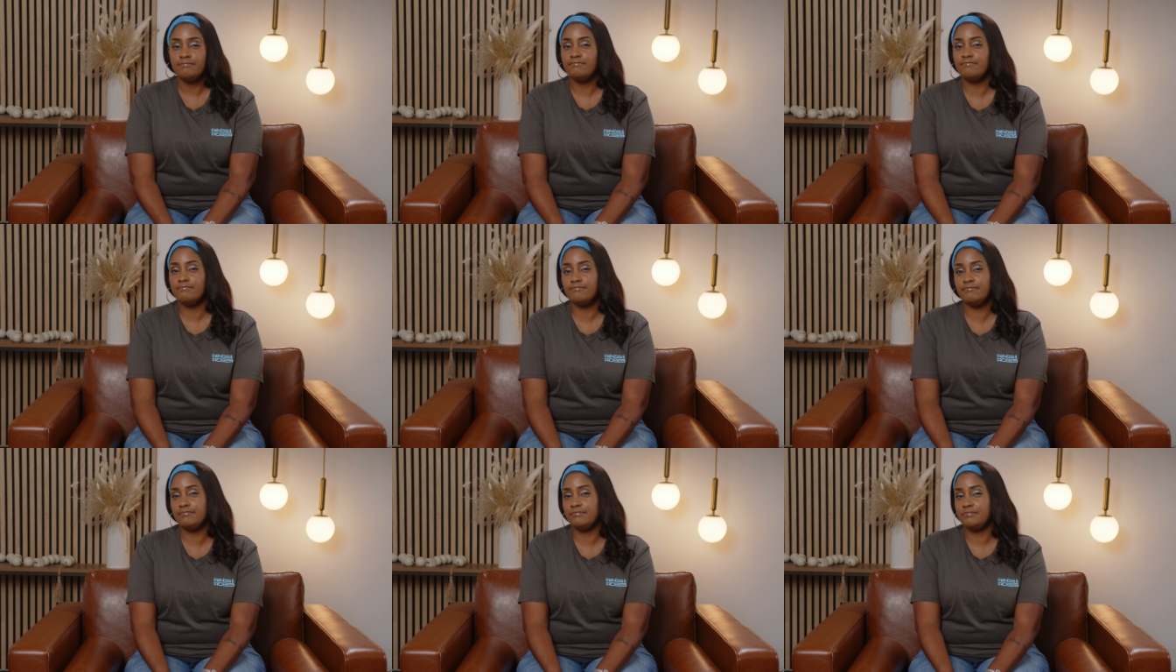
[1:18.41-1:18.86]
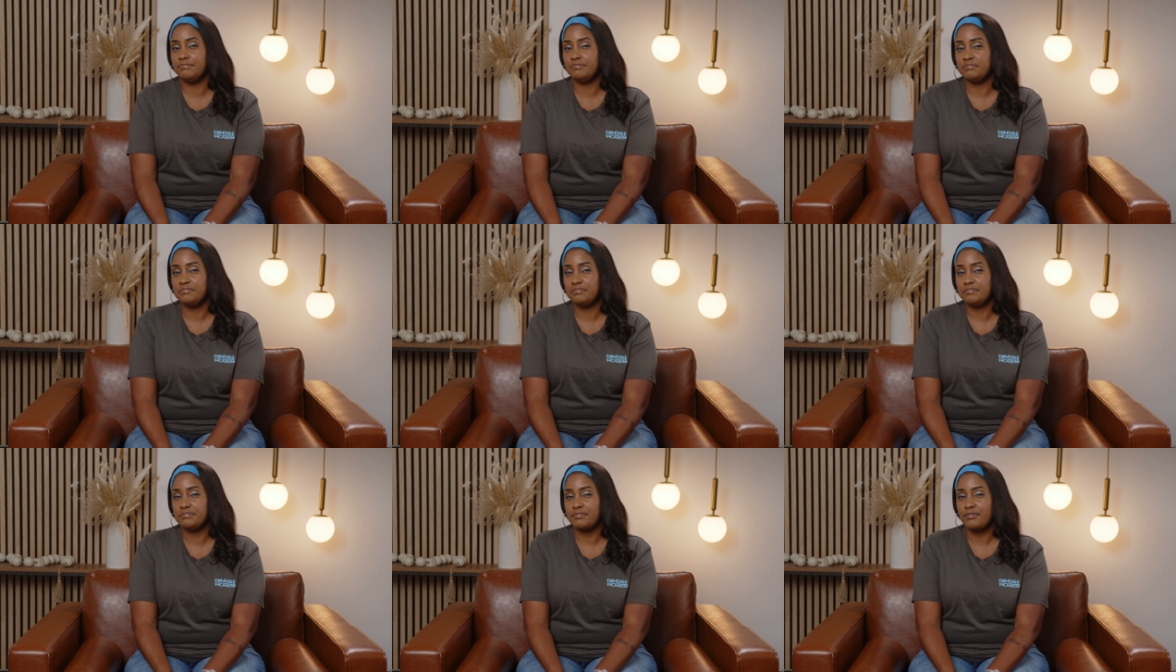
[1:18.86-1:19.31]

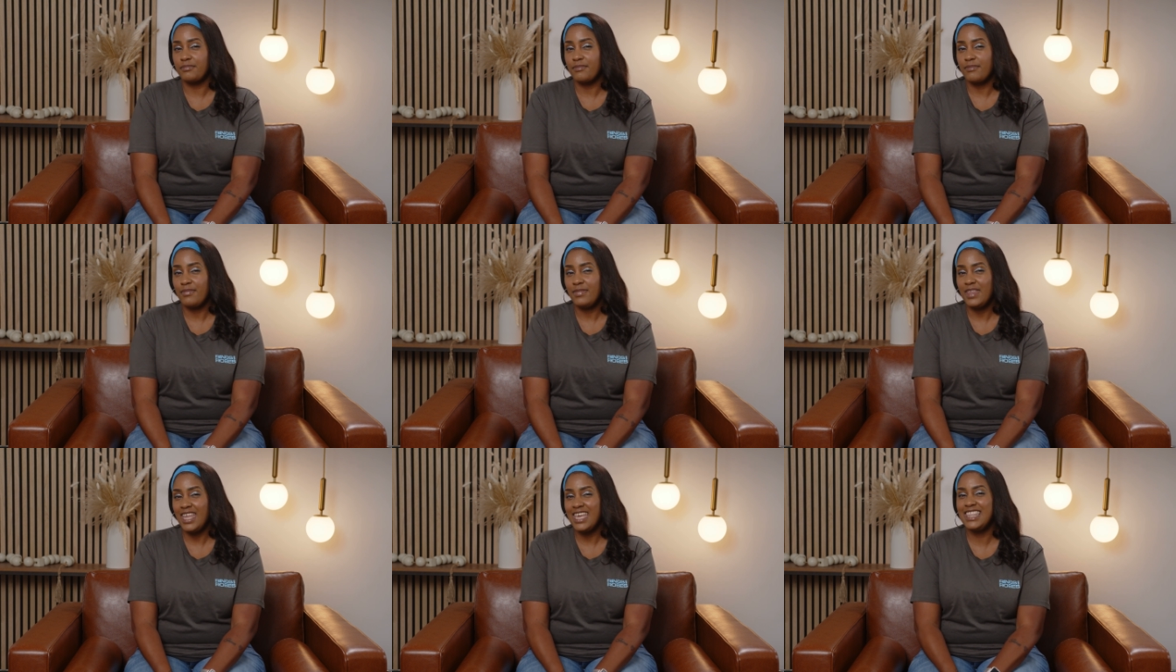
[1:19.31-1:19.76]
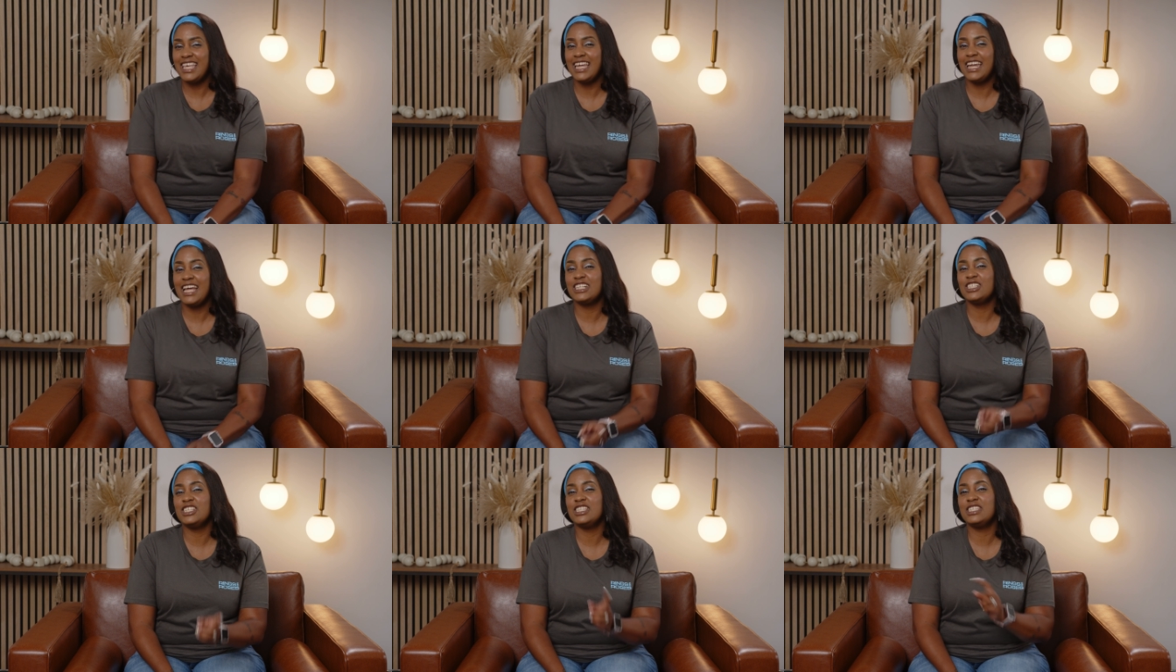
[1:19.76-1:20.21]
That
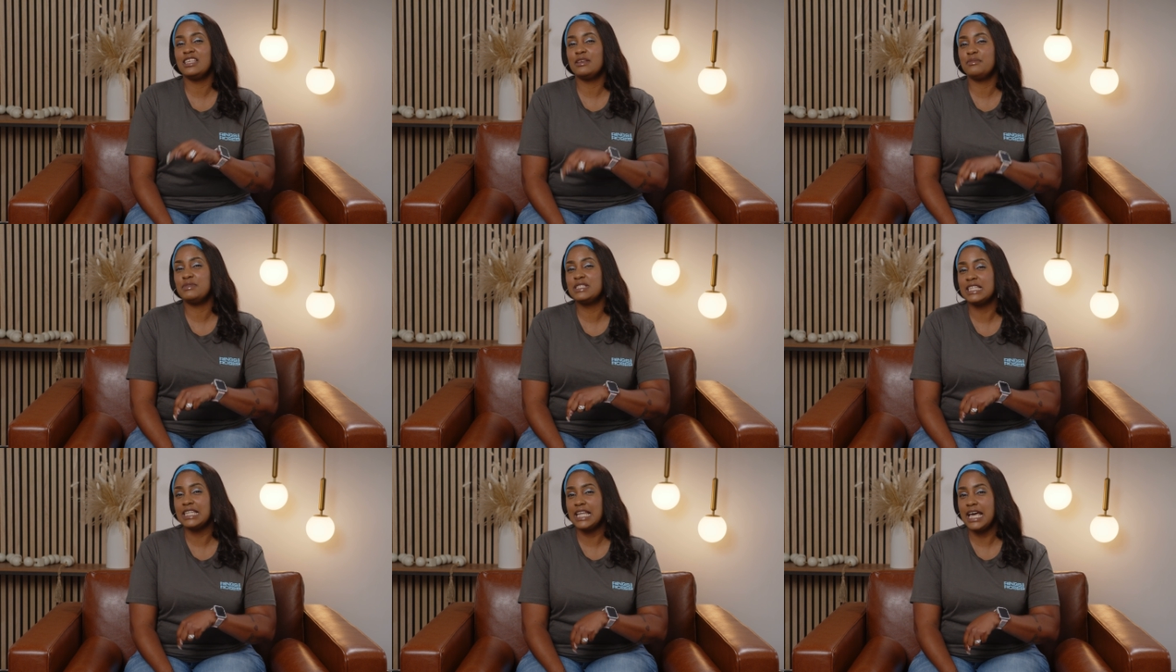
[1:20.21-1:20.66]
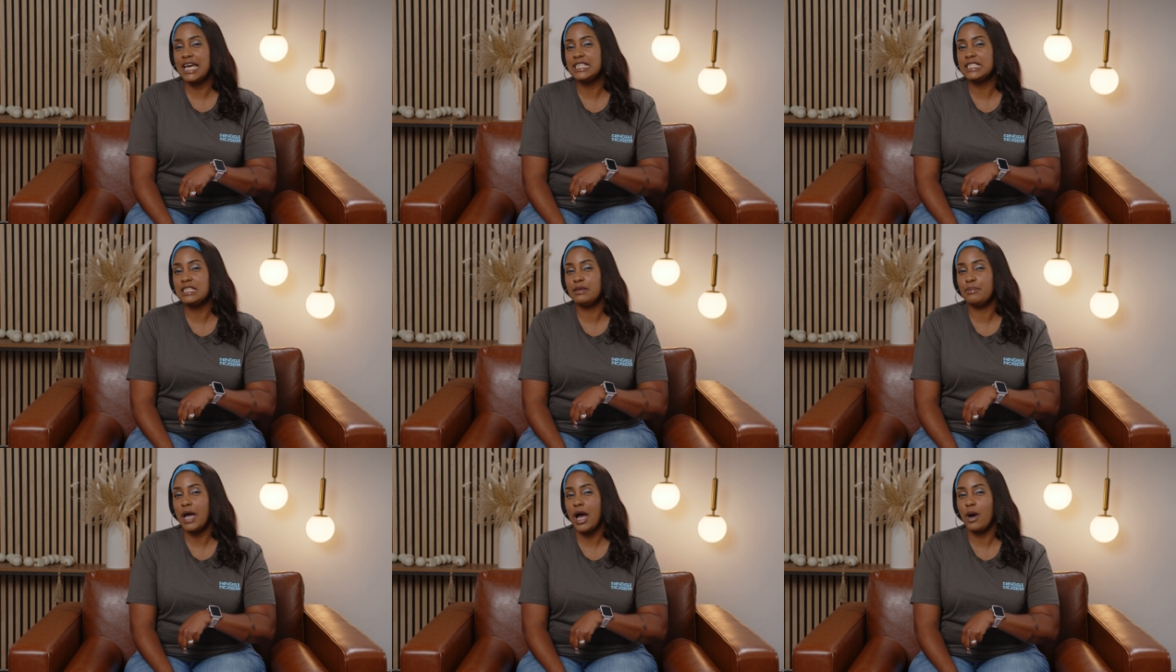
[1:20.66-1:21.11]
actually seems
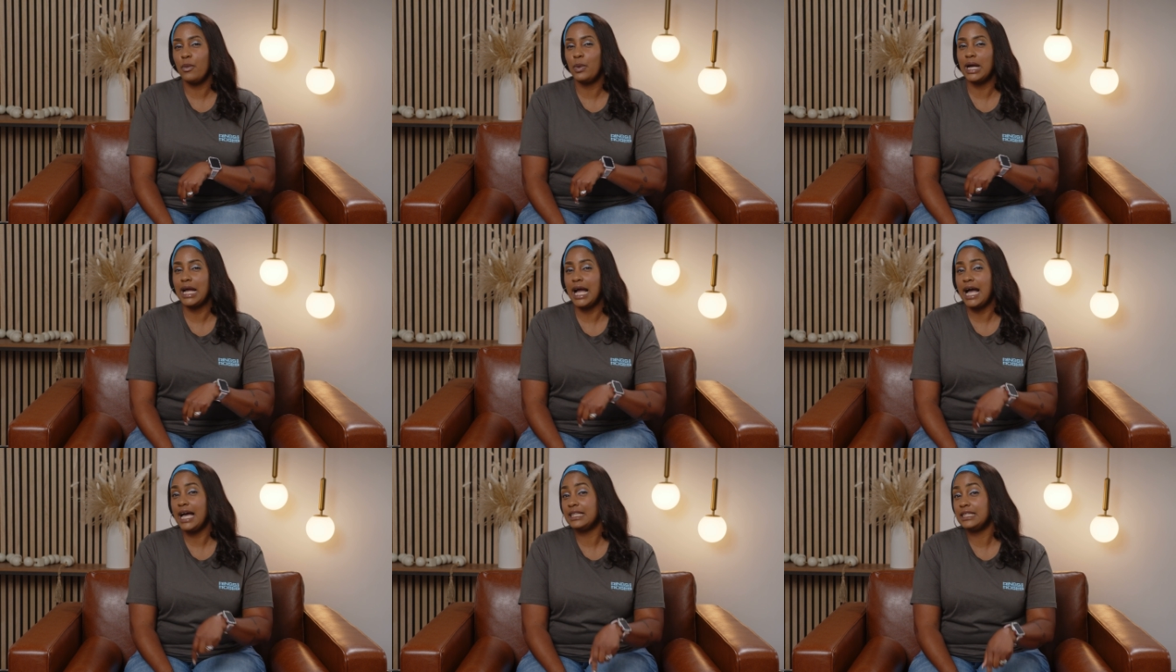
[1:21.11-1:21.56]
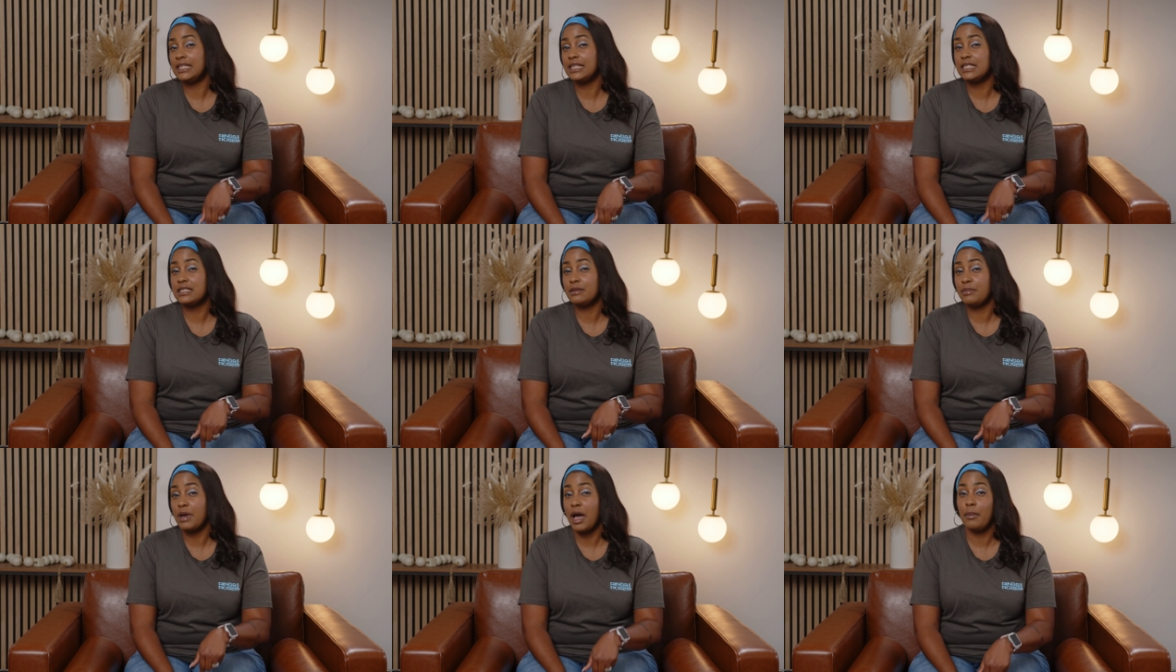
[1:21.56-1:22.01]
less about what God
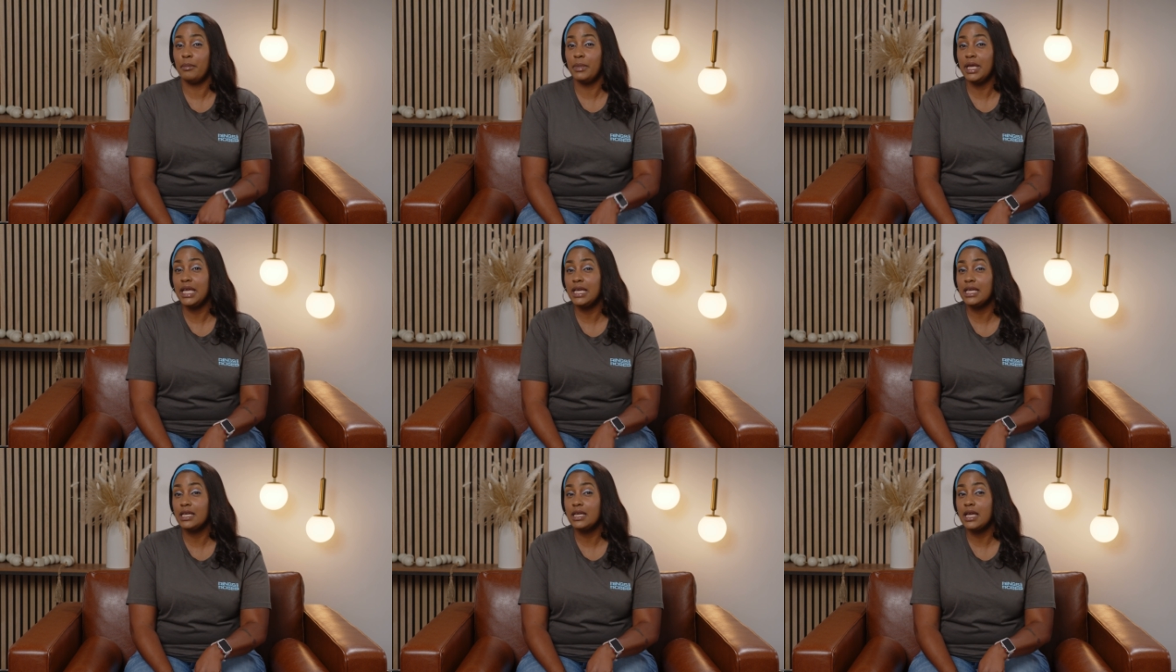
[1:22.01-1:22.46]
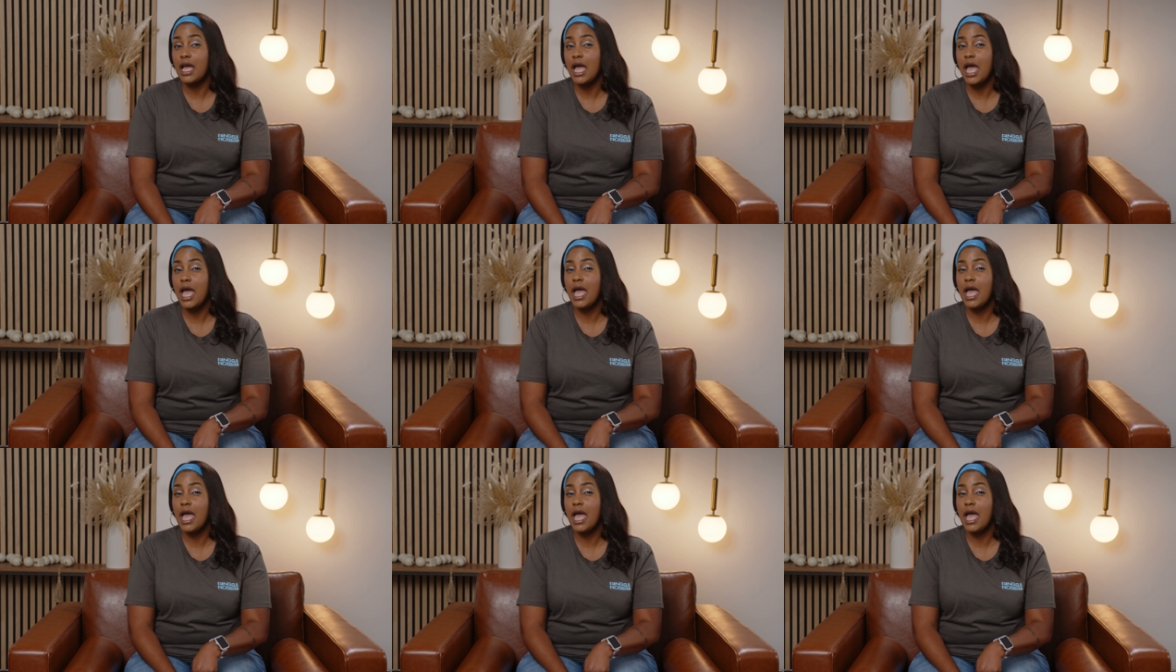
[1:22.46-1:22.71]
thinks about me